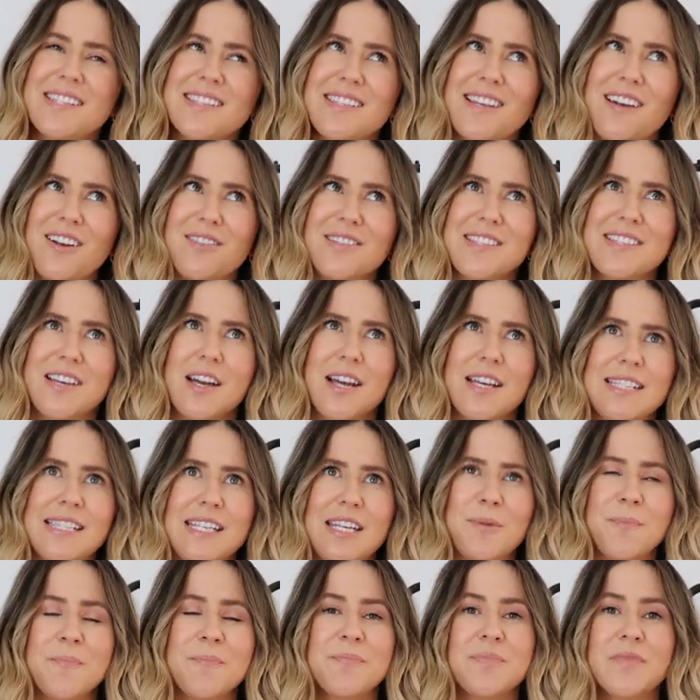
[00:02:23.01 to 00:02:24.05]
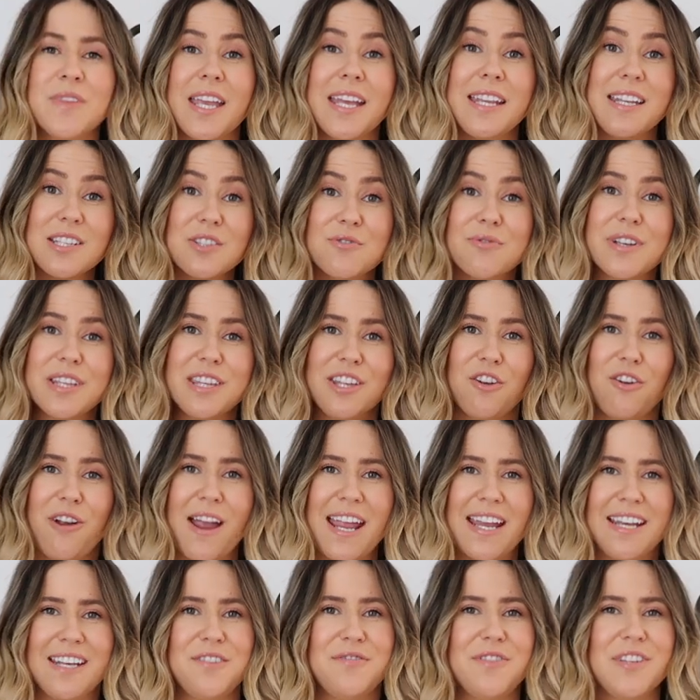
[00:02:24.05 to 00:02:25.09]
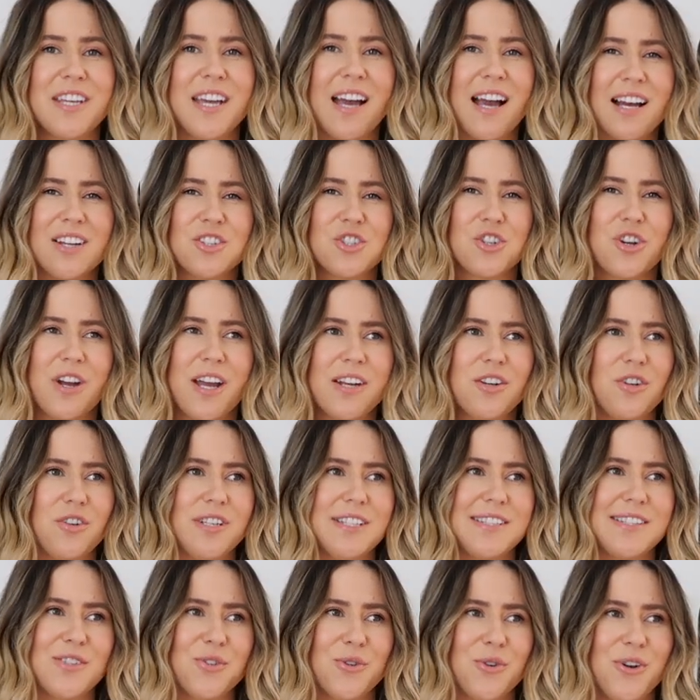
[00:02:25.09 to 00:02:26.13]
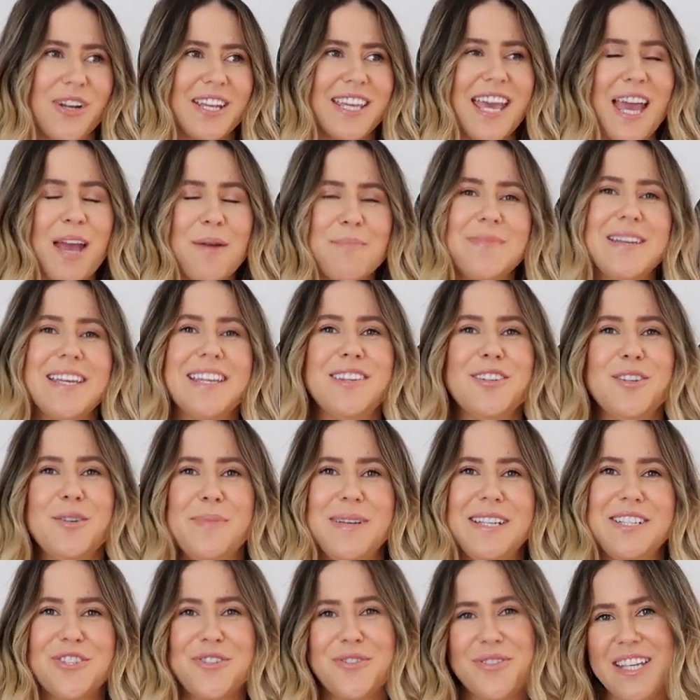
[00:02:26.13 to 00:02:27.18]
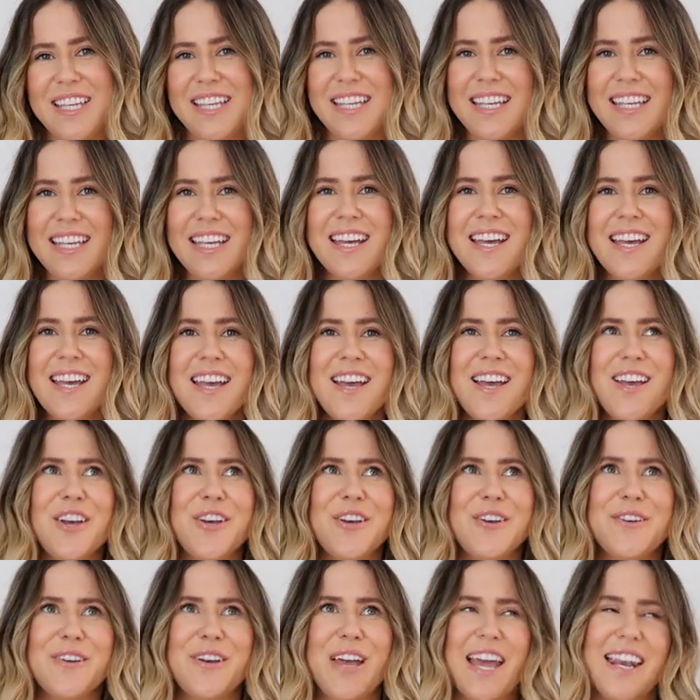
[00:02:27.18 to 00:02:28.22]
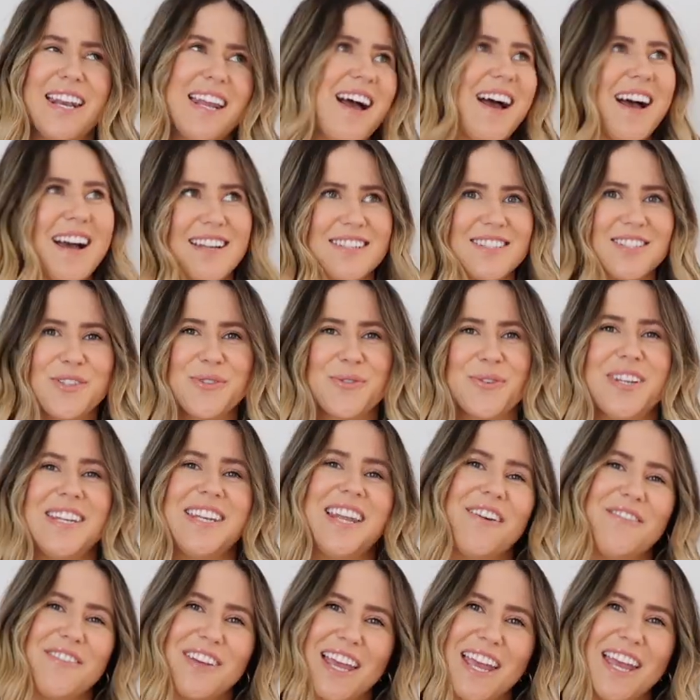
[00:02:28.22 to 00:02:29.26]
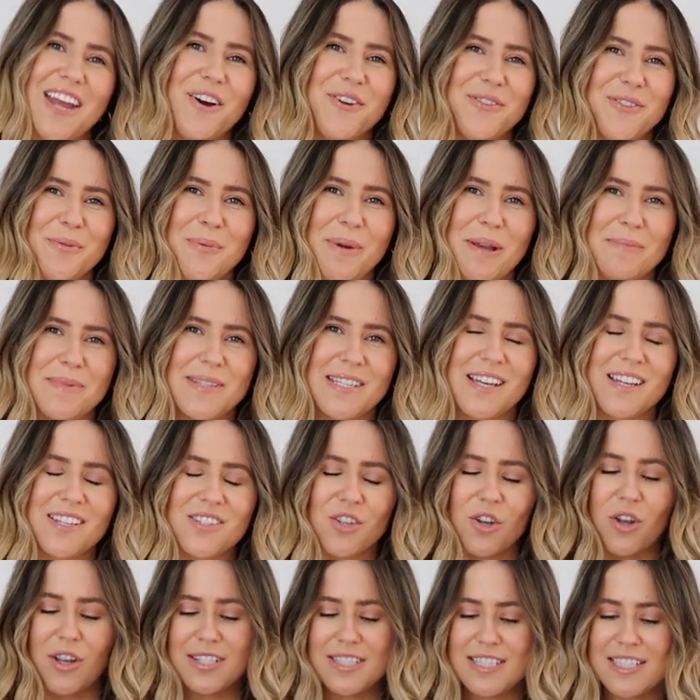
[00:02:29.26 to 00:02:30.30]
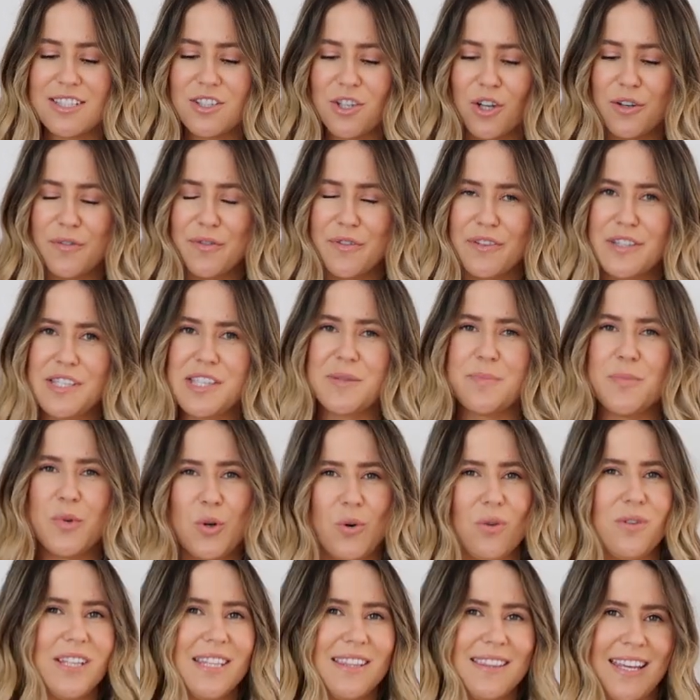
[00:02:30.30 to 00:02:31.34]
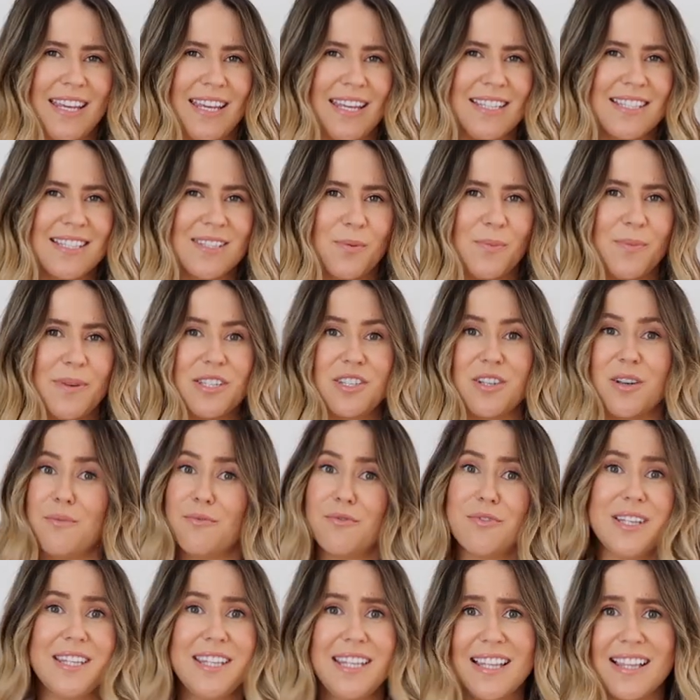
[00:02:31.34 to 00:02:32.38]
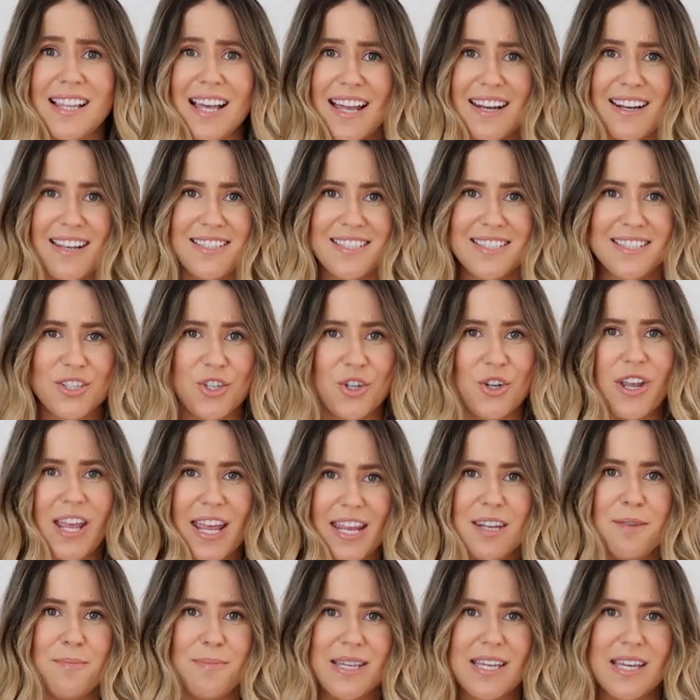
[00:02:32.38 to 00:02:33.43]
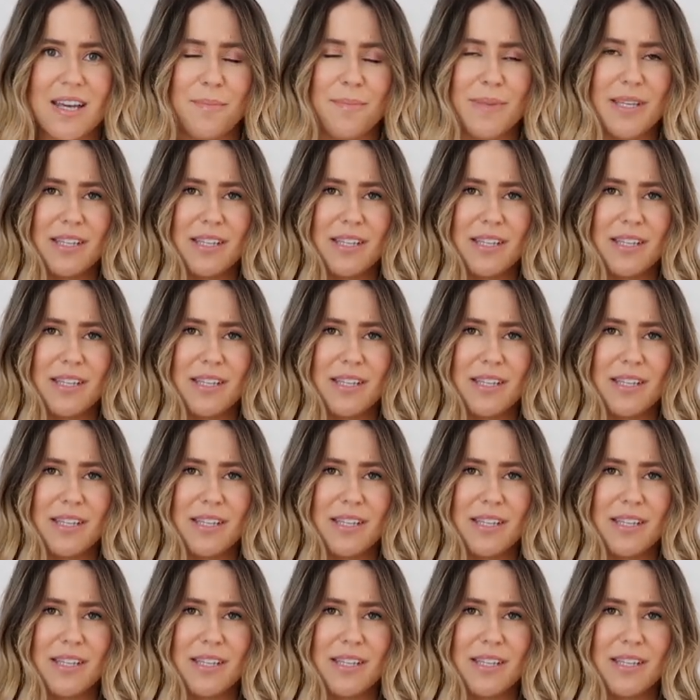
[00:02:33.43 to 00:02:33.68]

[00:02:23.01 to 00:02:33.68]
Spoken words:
the Zara sizing, it is really great. And if you can't try it on in store, it can be a little bit tricky and hard to sort of navigate on the website. So I did go for a small in these, which I'm really glad I didn't go any bigger,